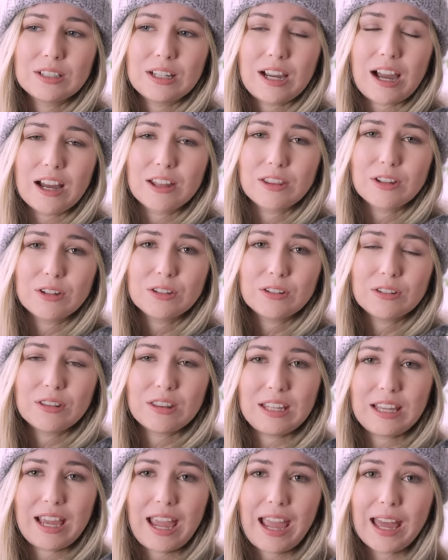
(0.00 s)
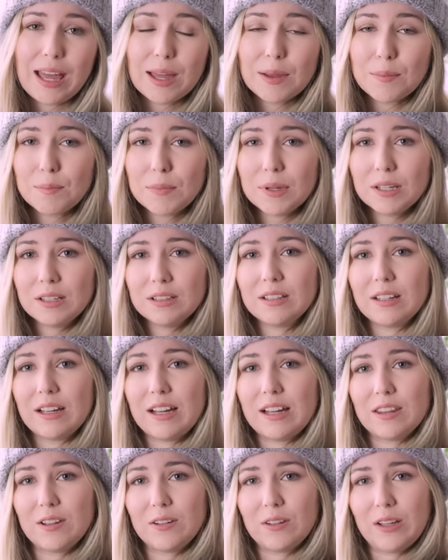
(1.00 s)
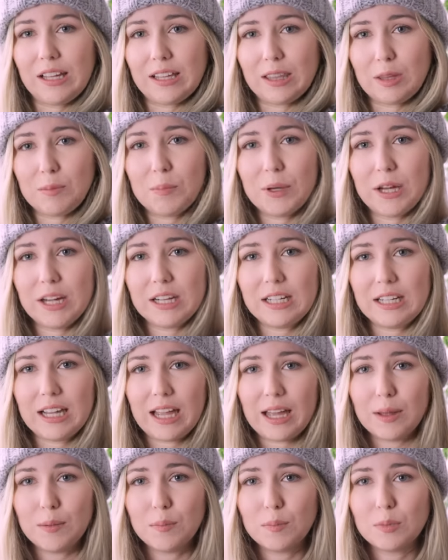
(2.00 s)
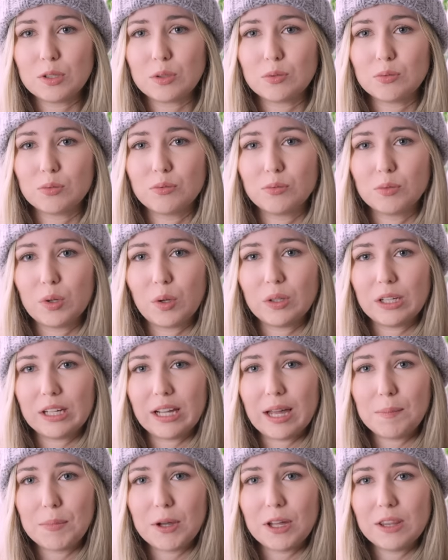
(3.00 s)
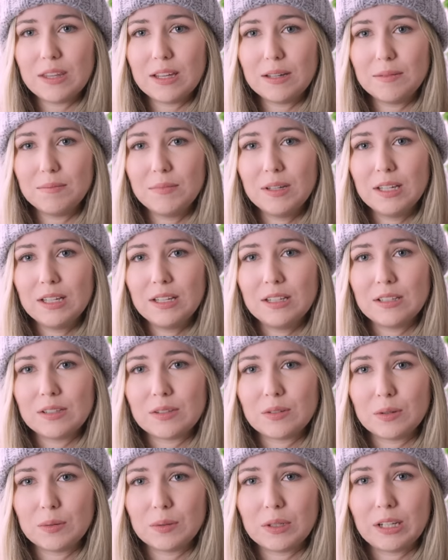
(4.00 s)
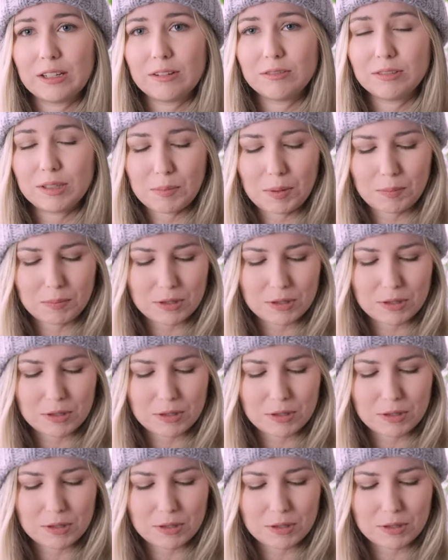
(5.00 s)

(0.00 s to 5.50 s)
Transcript: either the hem, either like the body hem was rolling up on them, so it would like flip up